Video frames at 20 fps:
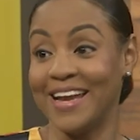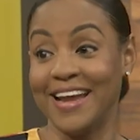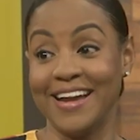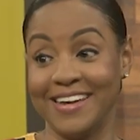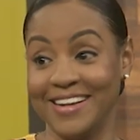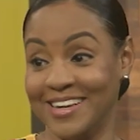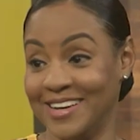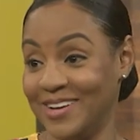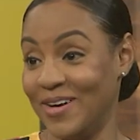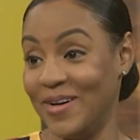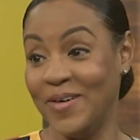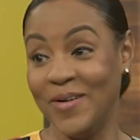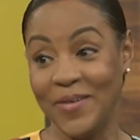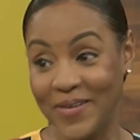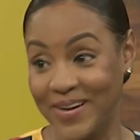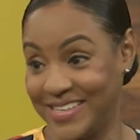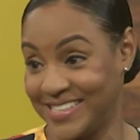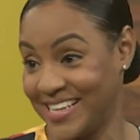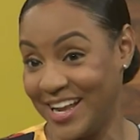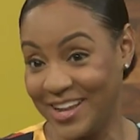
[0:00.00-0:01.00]
And I didn't know who
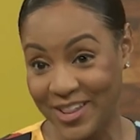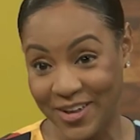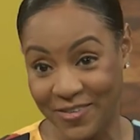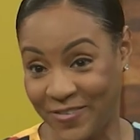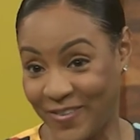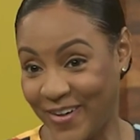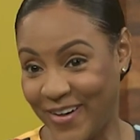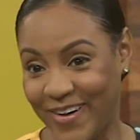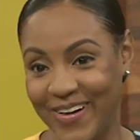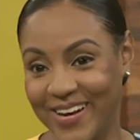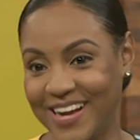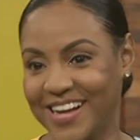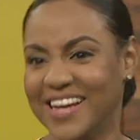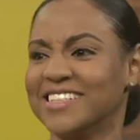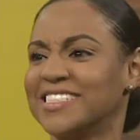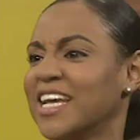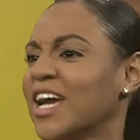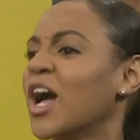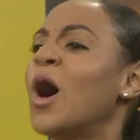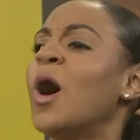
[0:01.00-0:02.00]
was on the phone, and I
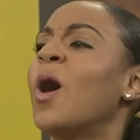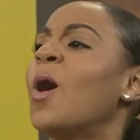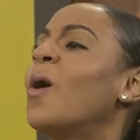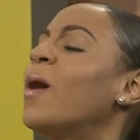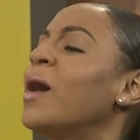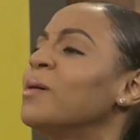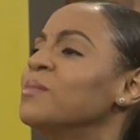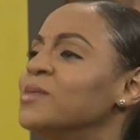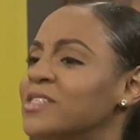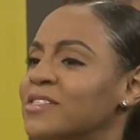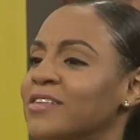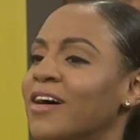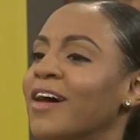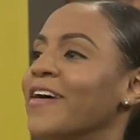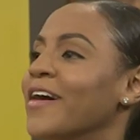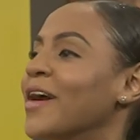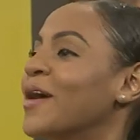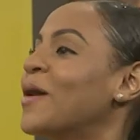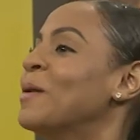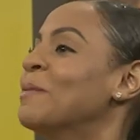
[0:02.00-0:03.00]
was like, Oh, I'm
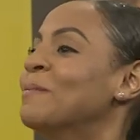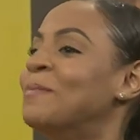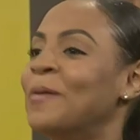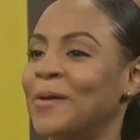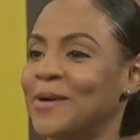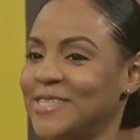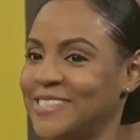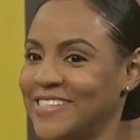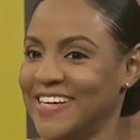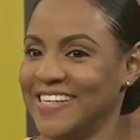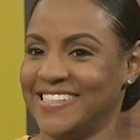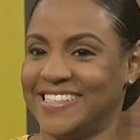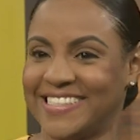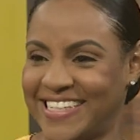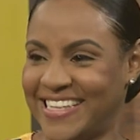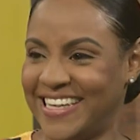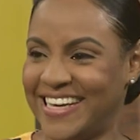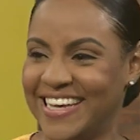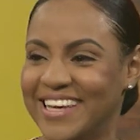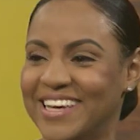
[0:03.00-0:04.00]
sorry. Composure is
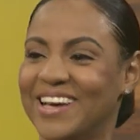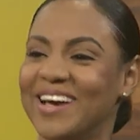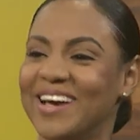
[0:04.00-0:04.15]
key.